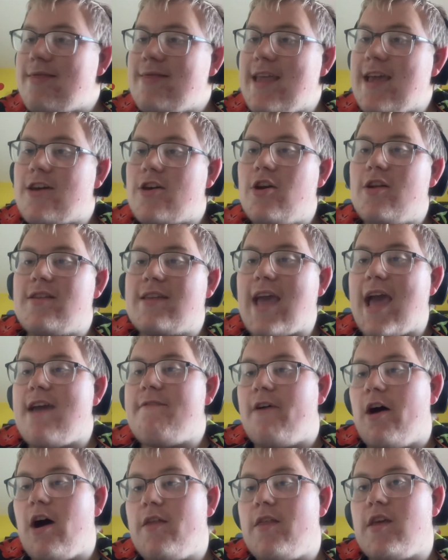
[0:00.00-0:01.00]
Nick Good
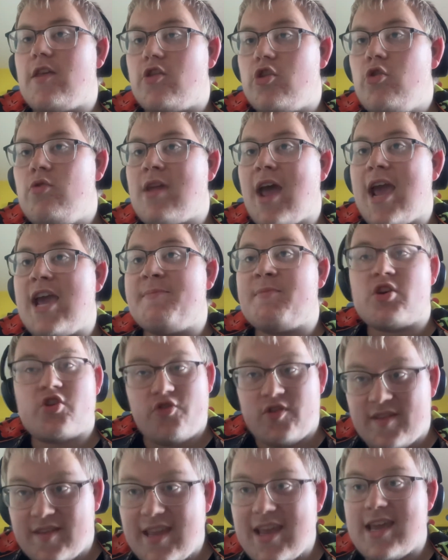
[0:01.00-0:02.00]
gave her this new name,
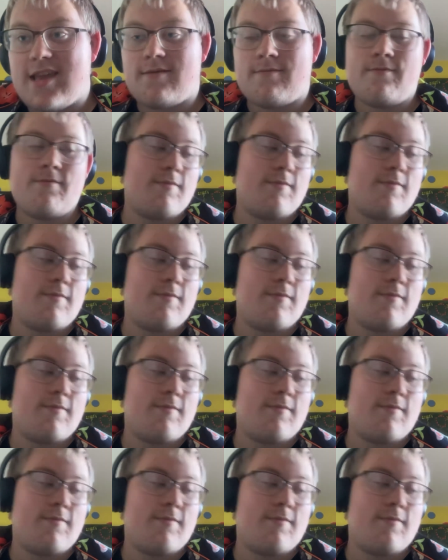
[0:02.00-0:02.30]
Christine.